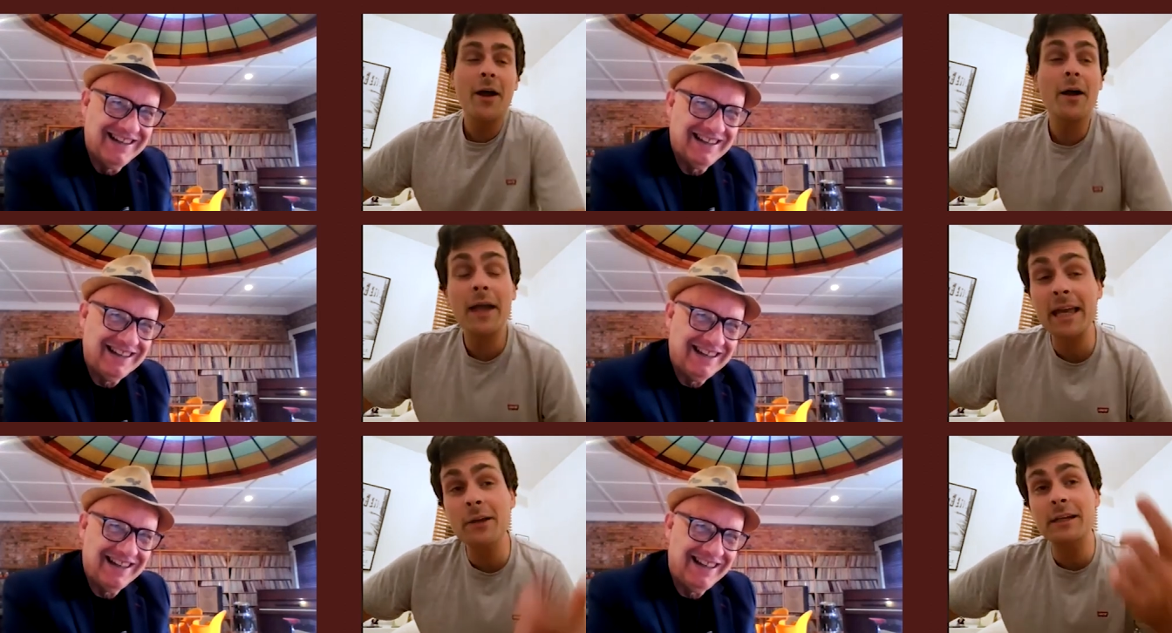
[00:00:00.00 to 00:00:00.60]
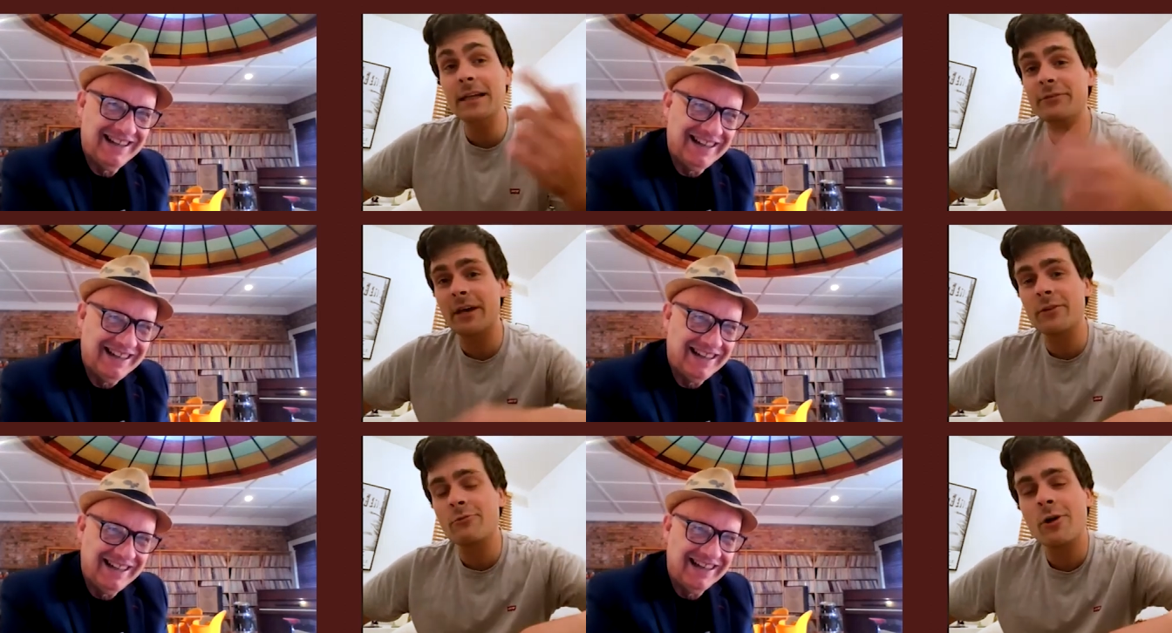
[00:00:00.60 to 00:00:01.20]
Speaker 1: uh, he only lived
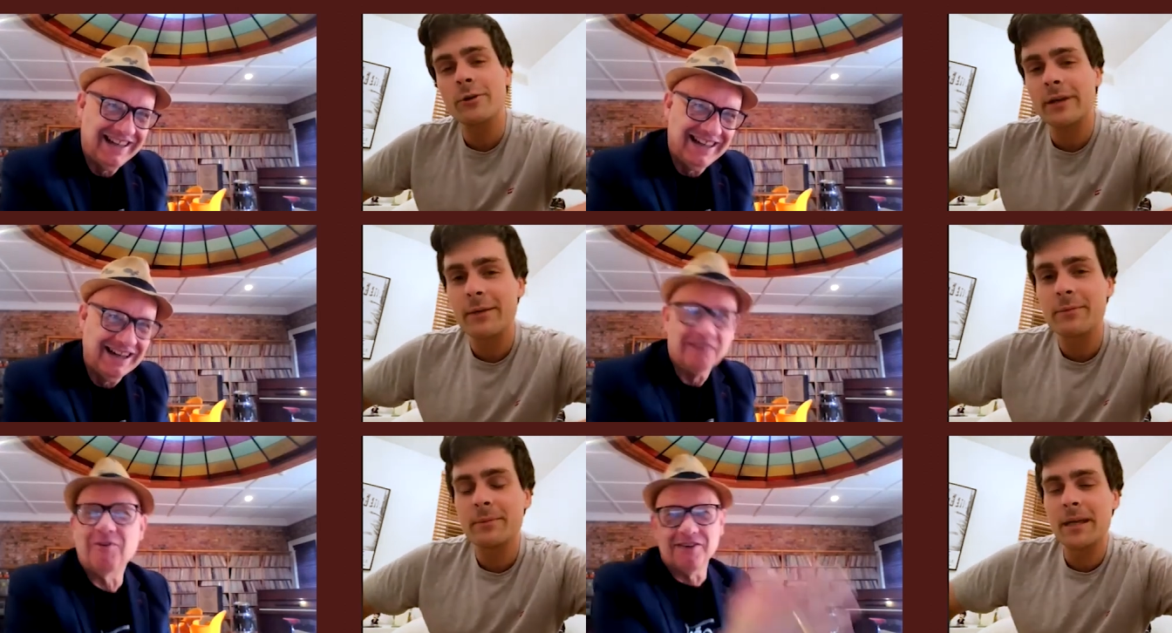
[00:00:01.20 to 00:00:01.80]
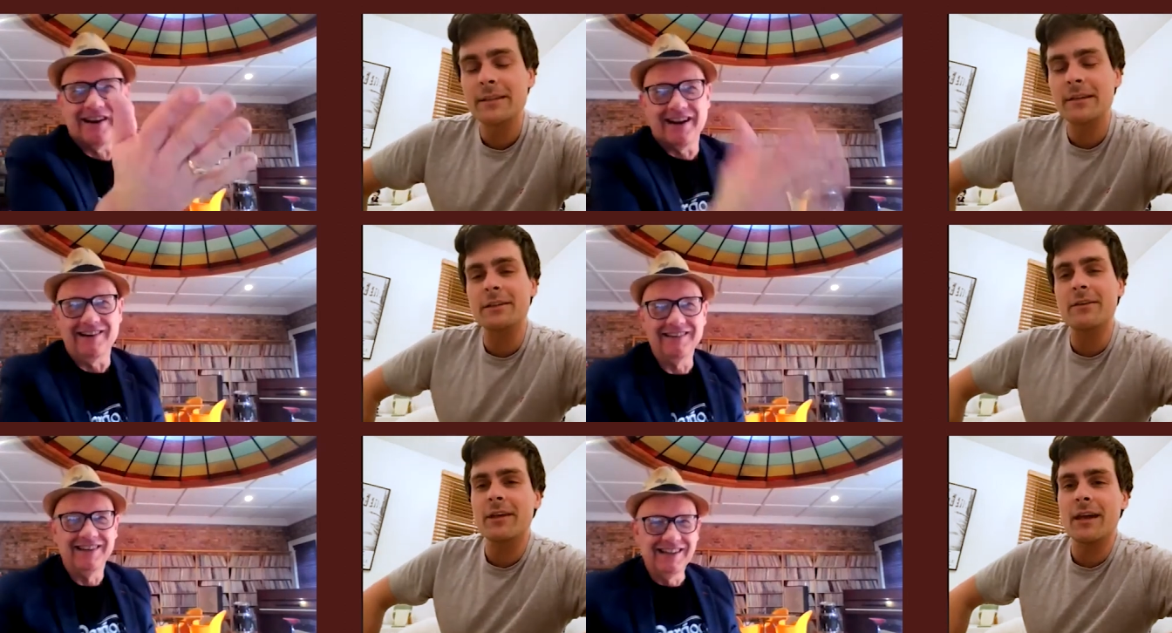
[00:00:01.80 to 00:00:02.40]
down the road, and he, well, he I
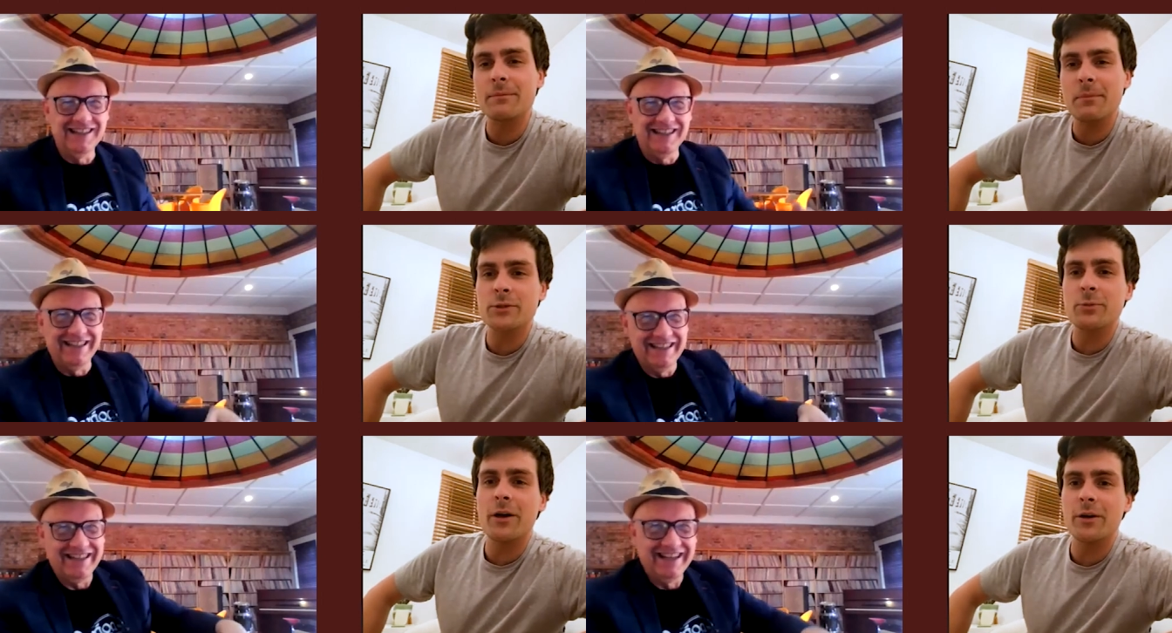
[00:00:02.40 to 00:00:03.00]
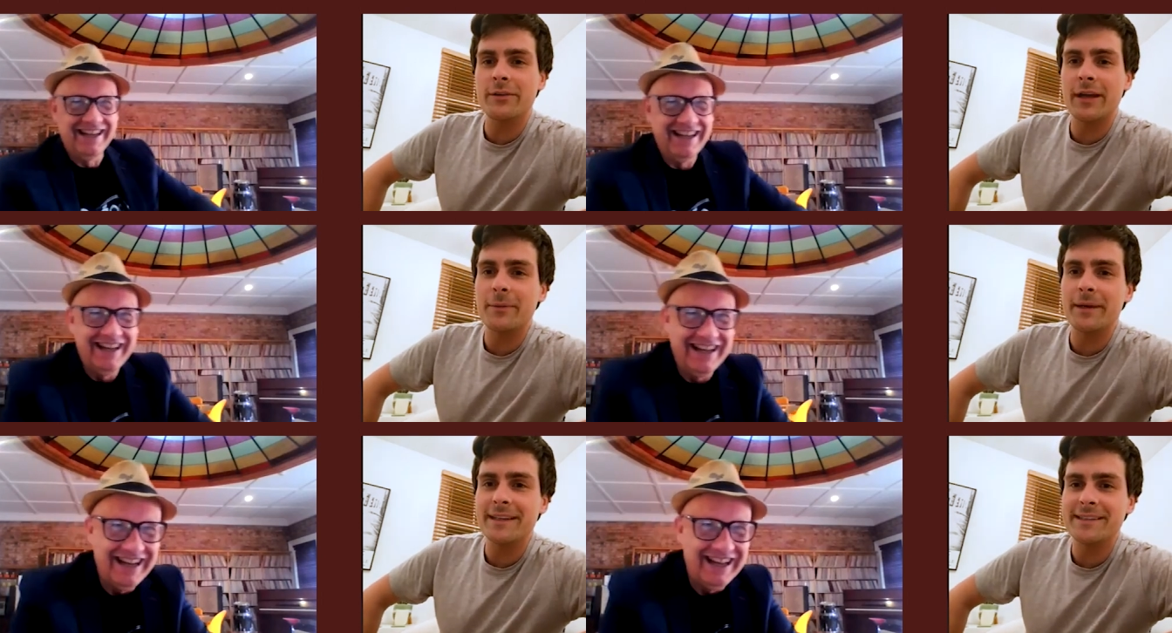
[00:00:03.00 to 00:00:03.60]
don't think he had much work on that
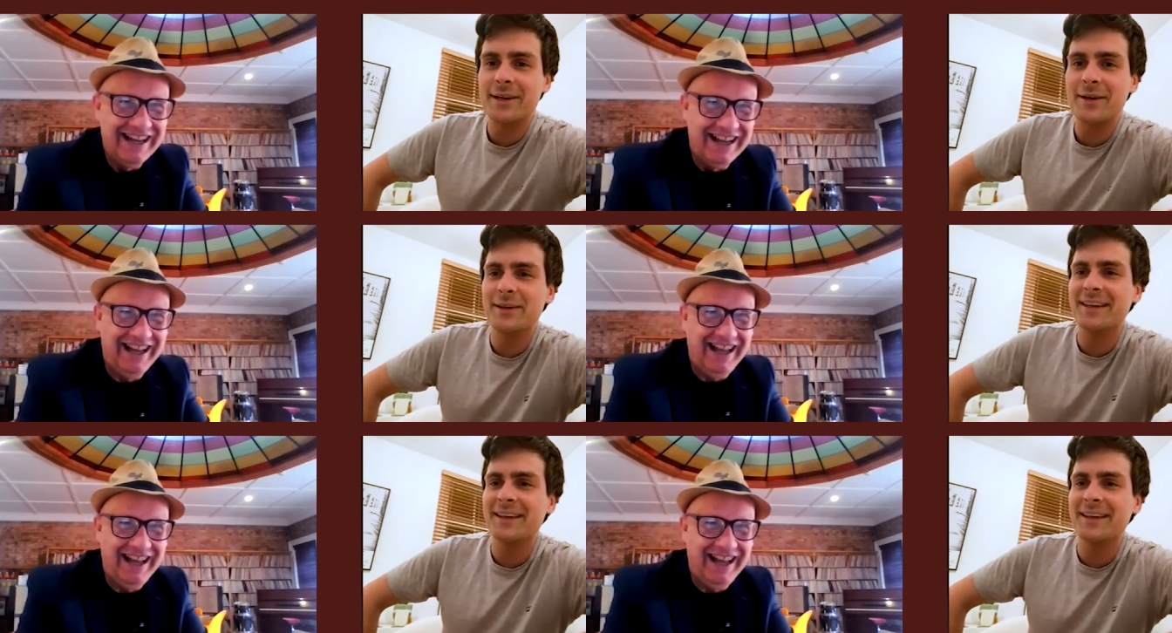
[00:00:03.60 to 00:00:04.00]
week. So,